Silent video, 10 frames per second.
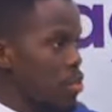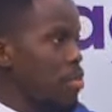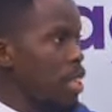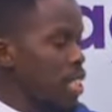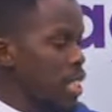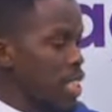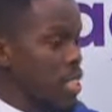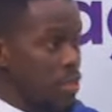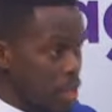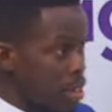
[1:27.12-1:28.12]
Man
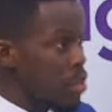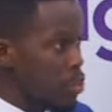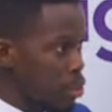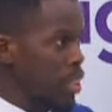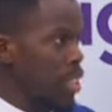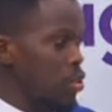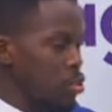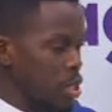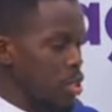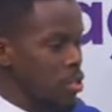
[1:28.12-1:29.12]
United, very important
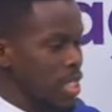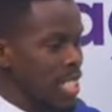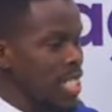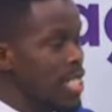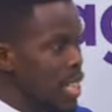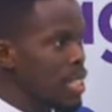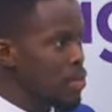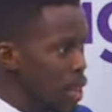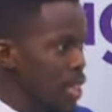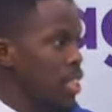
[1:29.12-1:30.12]
goals. He's not just
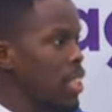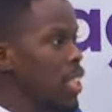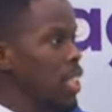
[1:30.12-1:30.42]
stats padding.